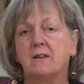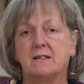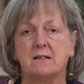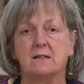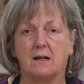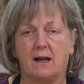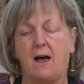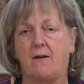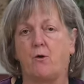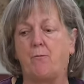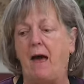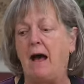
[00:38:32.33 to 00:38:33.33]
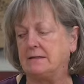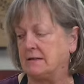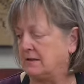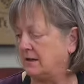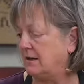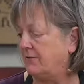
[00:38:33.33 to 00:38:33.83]
This is gonna have
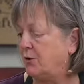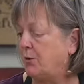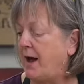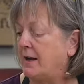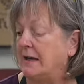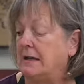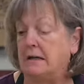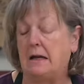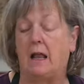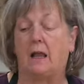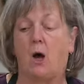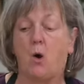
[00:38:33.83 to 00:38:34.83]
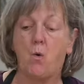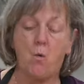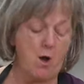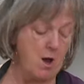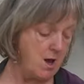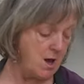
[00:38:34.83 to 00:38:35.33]
opacity. If you had a
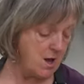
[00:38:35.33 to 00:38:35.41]
yellow,